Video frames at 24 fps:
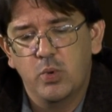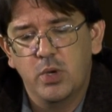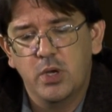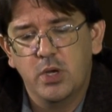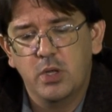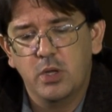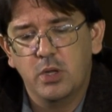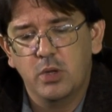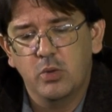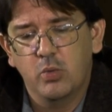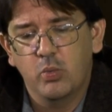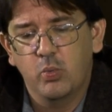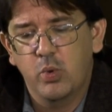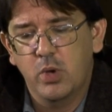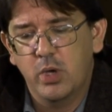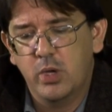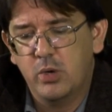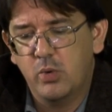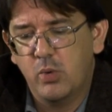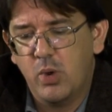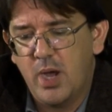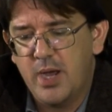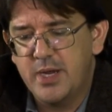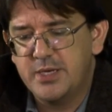well,
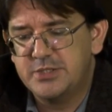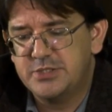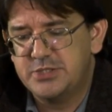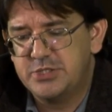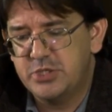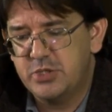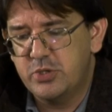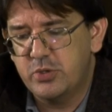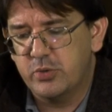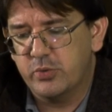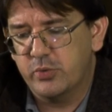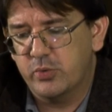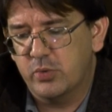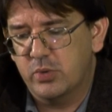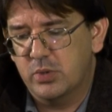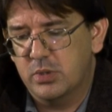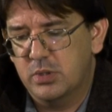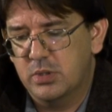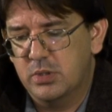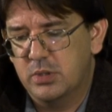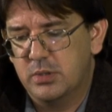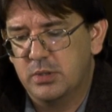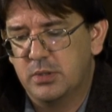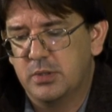what do I
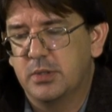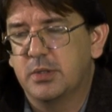do?